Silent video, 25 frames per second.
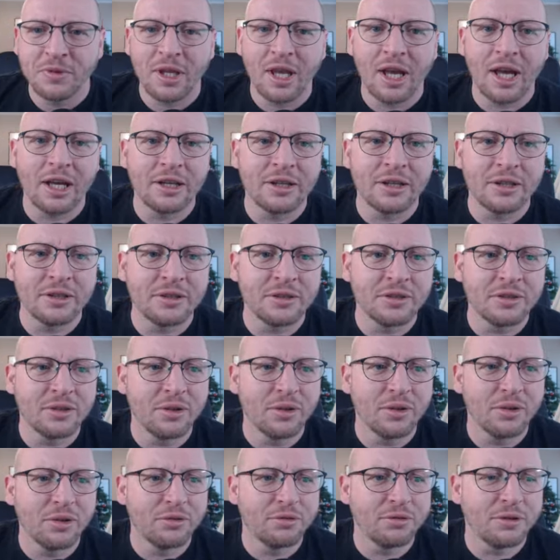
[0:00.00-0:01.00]
and
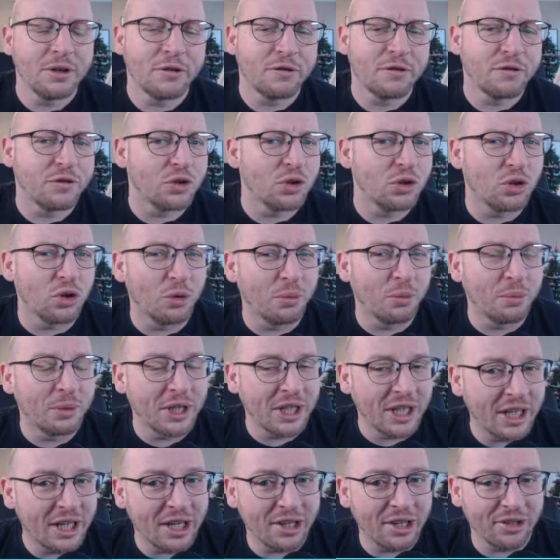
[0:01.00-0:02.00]
3 or 4 coming
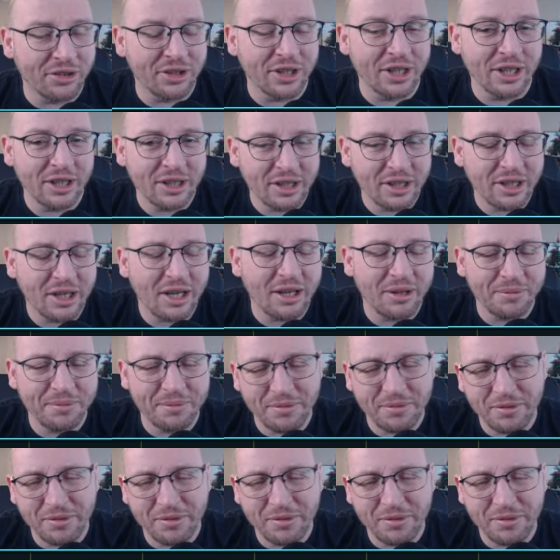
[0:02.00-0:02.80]
in, I think. I